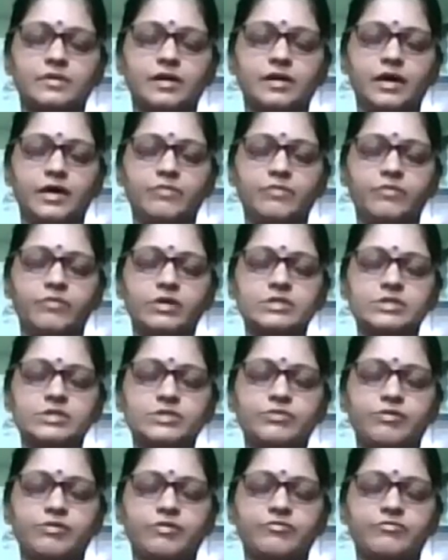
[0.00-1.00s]
And once
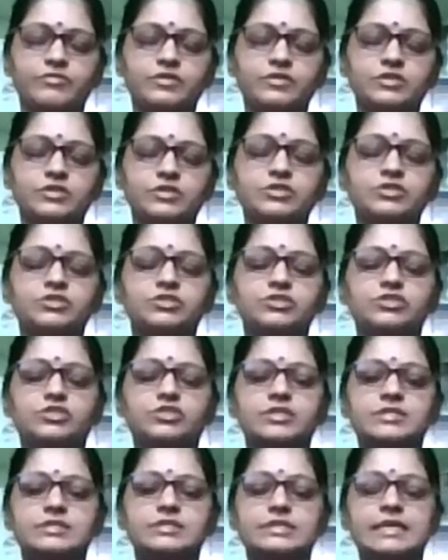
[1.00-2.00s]
you are finished,
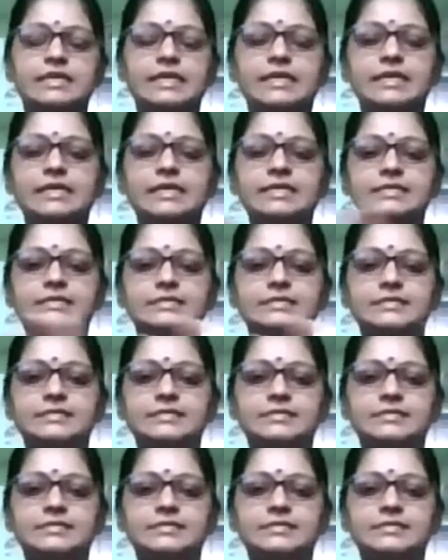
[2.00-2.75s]
just release.